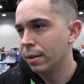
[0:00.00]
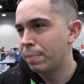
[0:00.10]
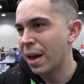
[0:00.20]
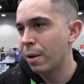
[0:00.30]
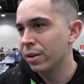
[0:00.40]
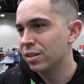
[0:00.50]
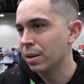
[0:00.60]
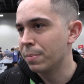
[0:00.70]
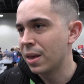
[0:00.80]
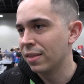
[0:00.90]
pay with
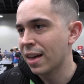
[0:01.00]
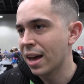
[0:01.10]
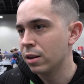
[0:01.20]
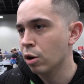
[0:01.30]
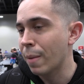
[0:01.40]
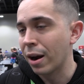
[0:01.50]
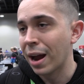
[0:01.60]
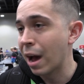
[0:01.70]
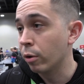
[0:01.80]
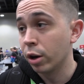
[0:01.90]
something that, no matter
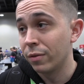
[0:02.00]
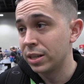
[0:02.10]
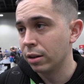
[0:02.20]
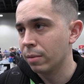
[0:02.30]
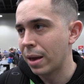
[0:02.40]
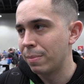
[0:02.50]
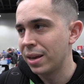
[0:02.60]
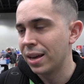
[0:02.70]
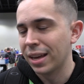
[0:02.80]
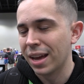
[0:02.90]
how good of a deal it may
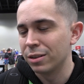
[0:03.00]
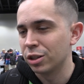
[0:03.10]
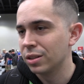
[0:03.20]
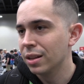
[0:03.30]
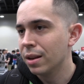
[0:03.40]
be, again, just